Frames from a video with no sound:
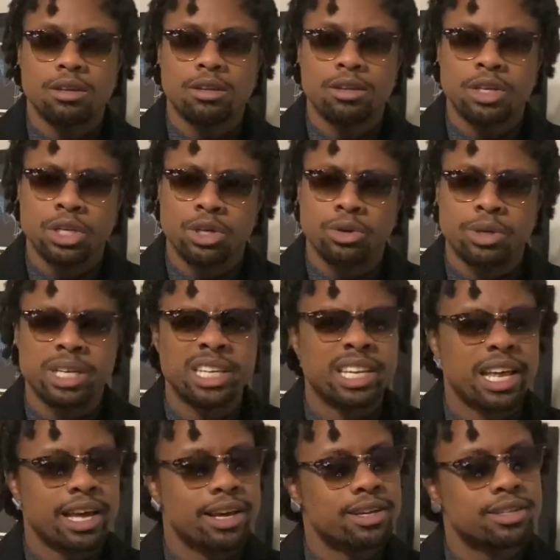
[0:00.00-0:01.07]
It
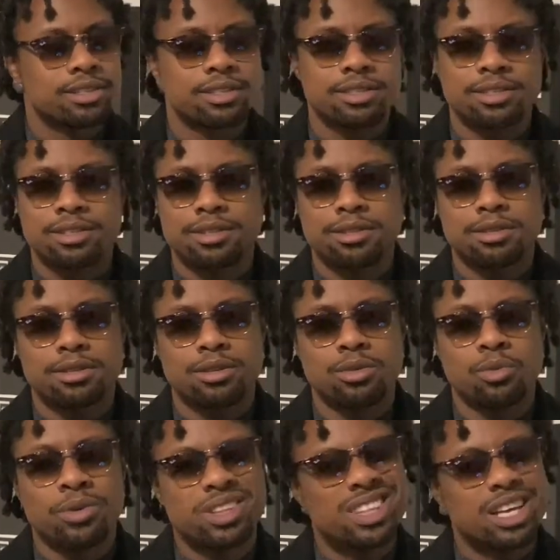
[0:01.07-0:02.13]
has,
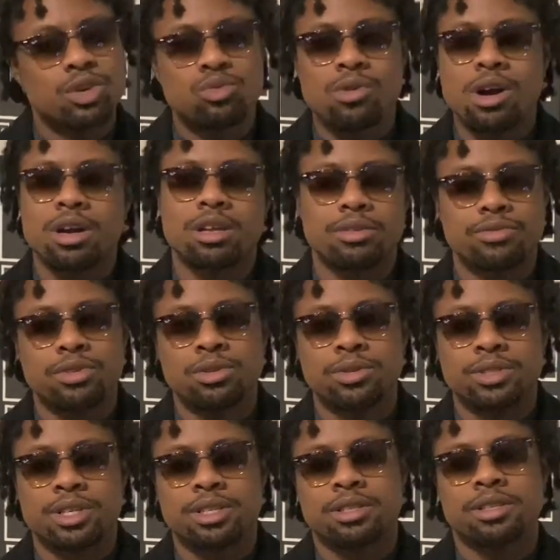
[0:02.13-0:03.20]
with that rock influence,
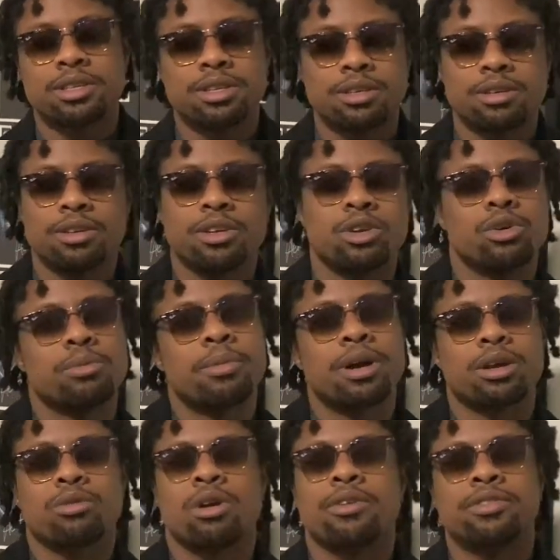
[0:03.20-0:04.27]
I think it might
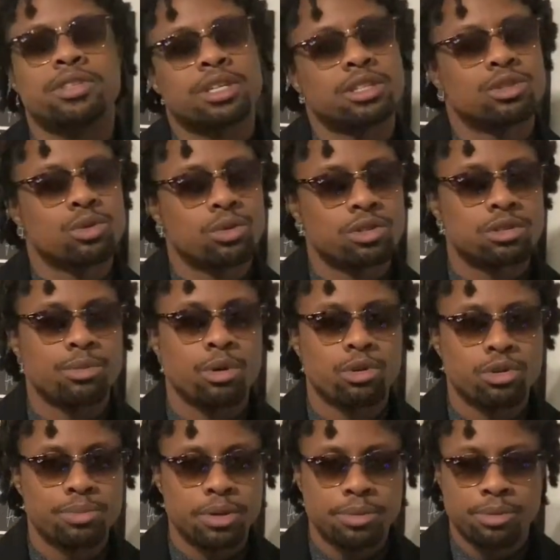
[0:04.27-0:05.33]
gravitate towards some older
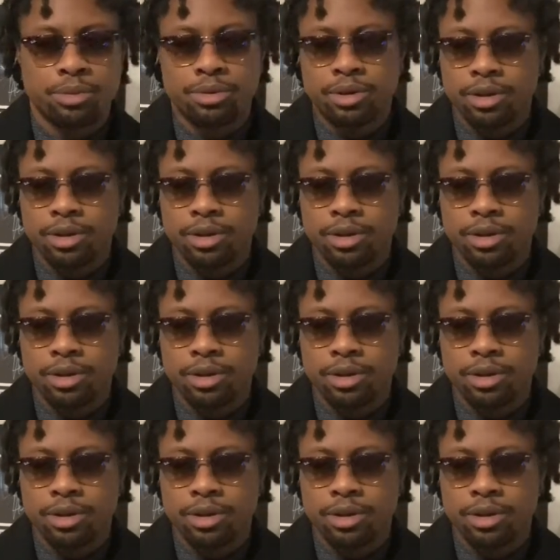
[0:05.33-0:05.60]
people,